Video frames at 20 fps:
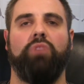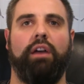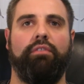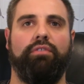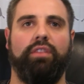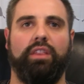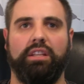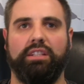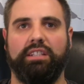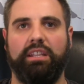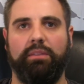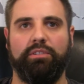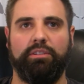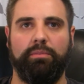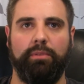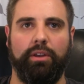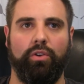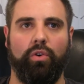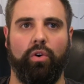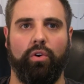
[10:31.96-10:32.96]
everything seems
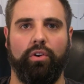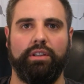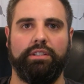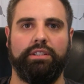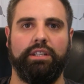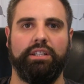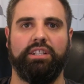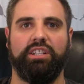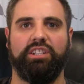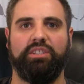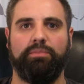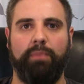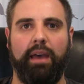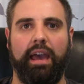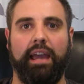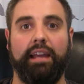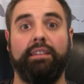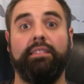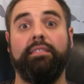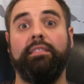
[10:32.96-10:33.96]
to be in order as they
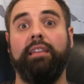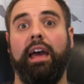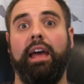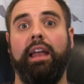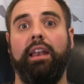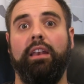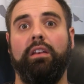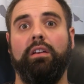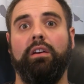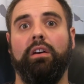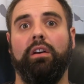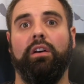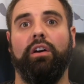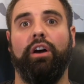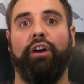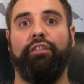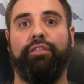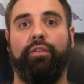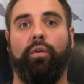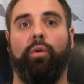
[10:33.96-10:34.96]
suspect, then
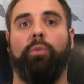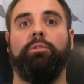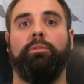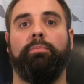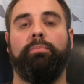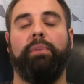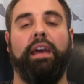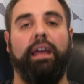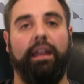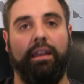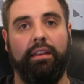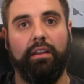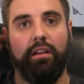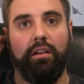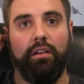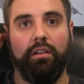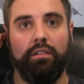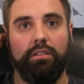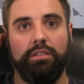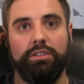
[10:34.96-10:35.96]
a formal bid,
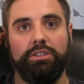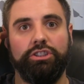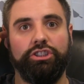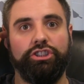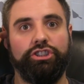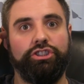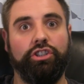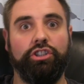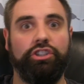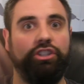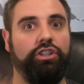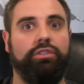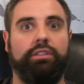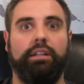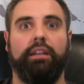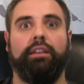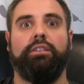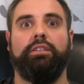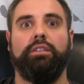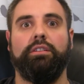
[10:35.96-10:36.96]
should due
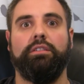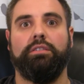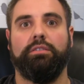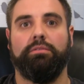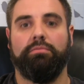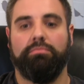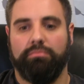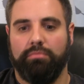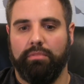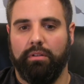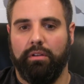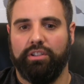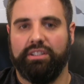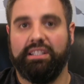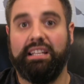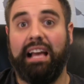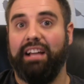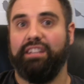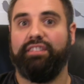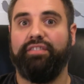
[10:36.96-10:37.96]
diligence
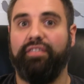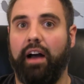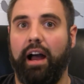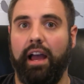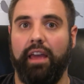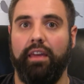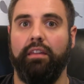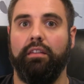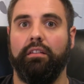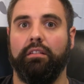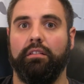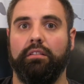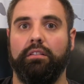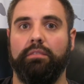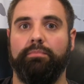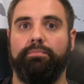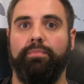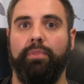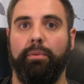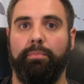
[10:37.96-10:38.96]
satisfy
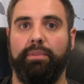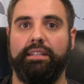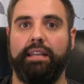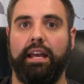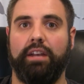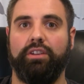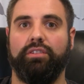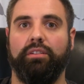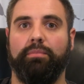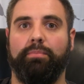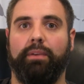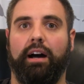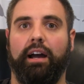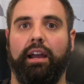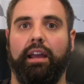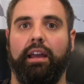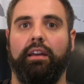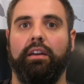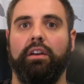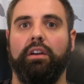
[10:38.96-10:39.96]
the potential
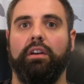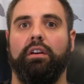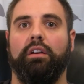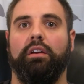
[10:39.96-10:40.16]
buyer,